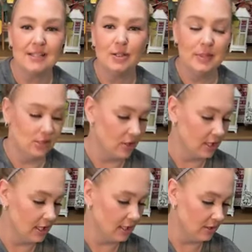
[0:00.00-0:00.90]
It's a little bit
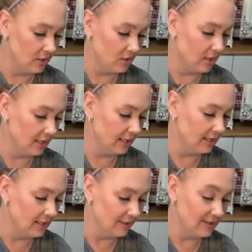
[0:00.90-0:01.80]
darker, the chalk
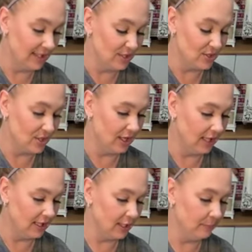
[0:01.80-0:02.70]
signature
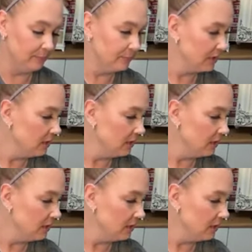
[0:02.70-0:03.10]
color.